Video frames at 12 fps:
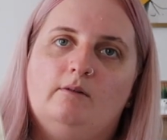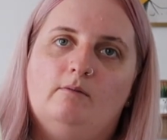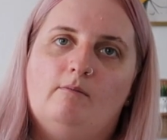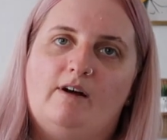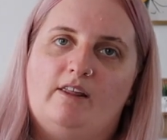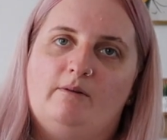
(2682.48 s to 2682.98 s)

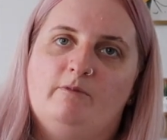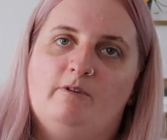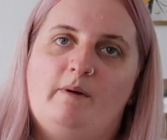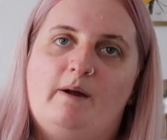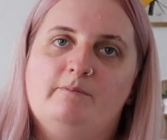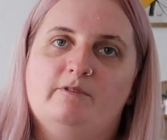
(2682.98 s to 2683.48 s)
when I'm
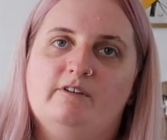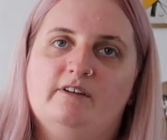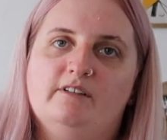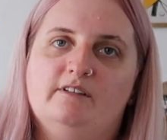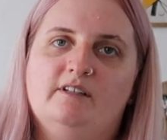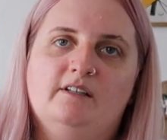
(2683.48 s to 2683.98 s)

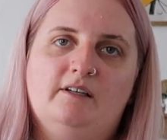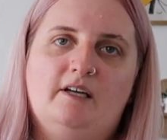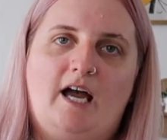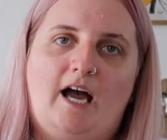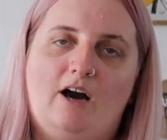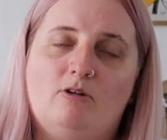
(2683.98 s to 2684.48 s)
remembering
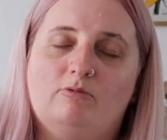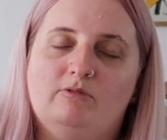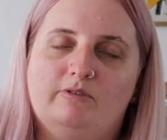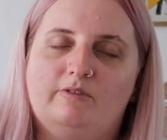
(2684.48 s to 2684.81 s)
how